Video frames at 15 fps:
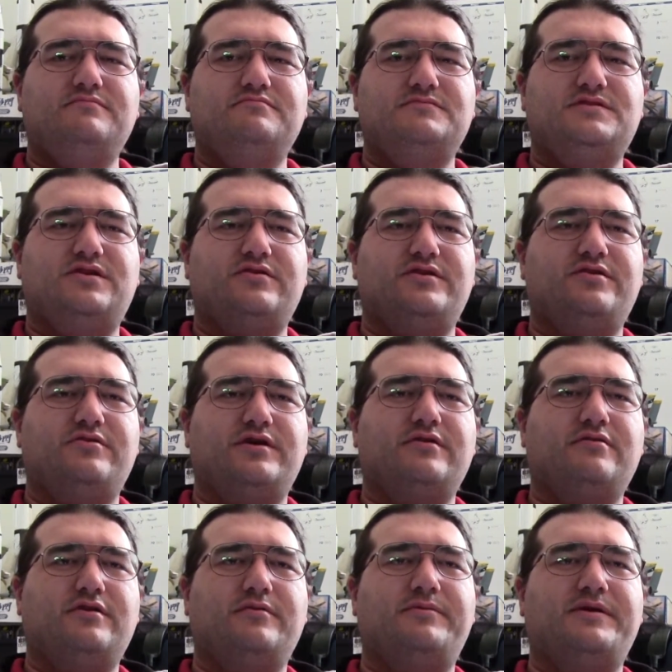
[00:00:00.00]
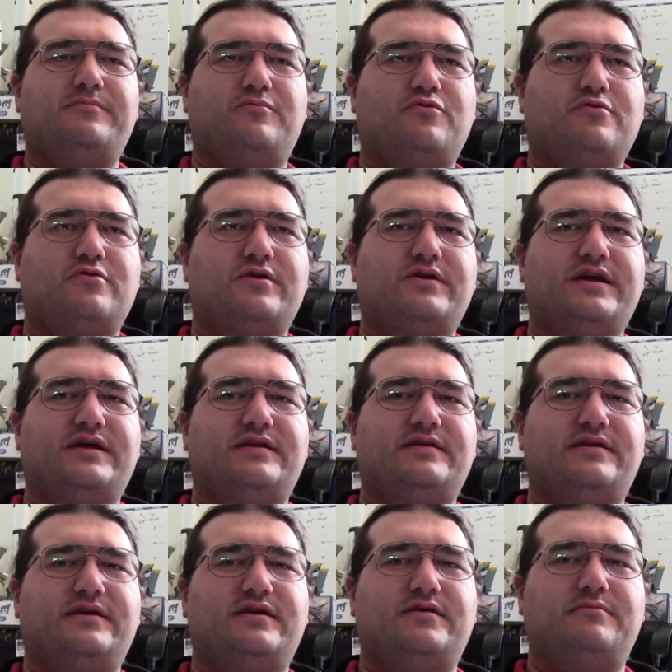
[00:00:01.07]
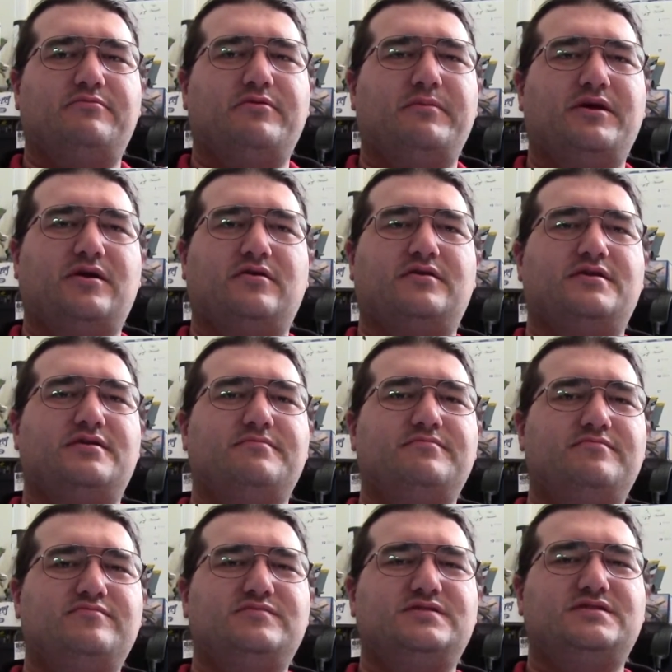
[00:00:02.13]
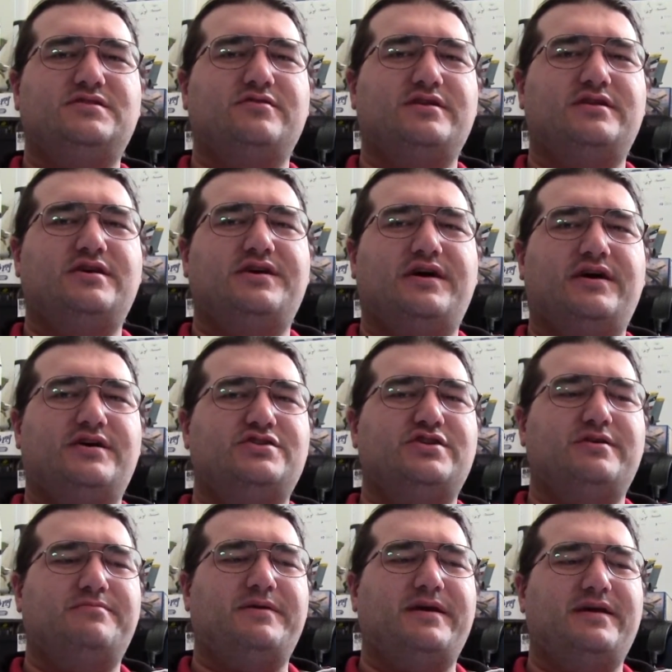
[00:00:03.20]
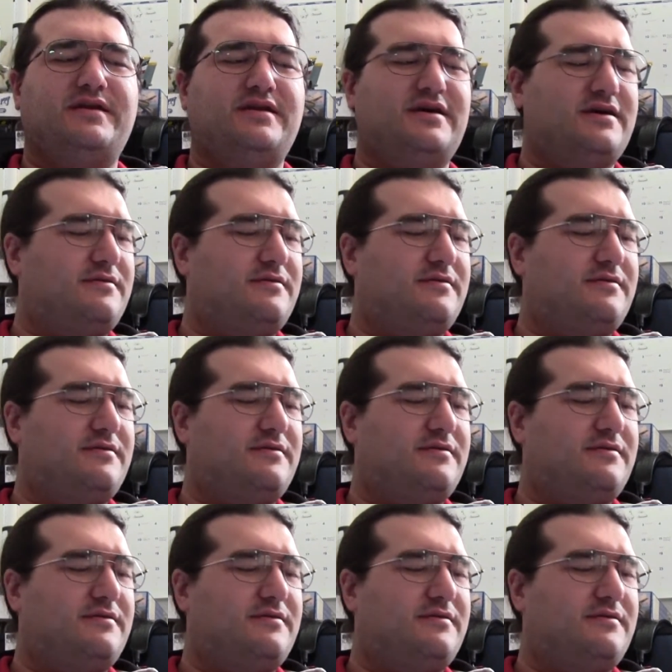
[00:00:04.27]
started doing a little bit more in Premiere to touch up and